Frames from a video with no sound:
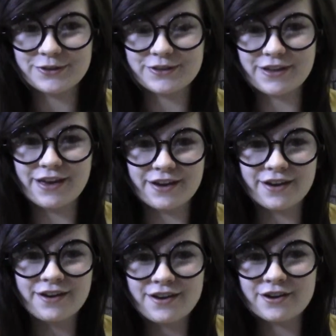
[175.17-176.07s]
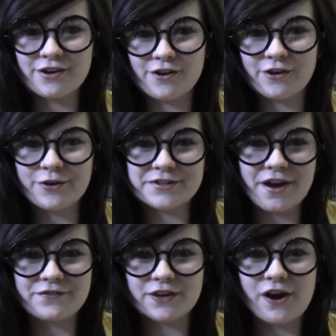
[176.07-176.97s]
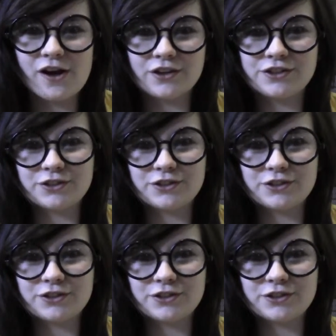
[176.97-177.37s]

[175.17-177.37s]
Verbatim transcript: It's like, girl goes off to college